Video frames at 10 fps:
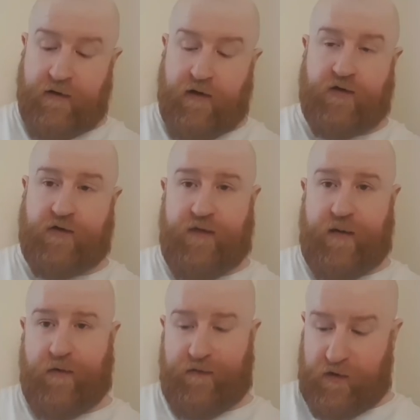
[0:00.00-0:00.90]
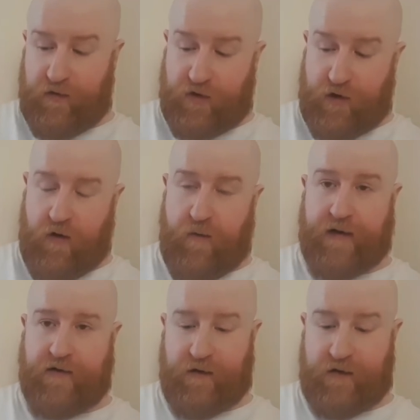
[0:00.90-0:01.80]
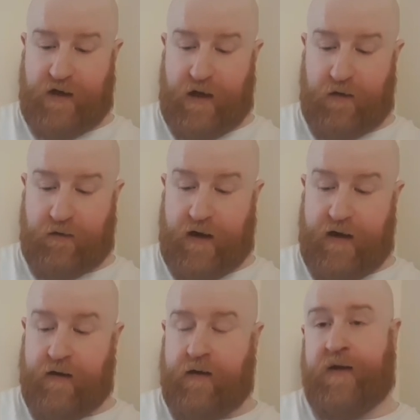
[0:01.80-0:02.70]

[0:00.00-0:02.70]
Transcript: Lots of them refused to go back to the cells, right?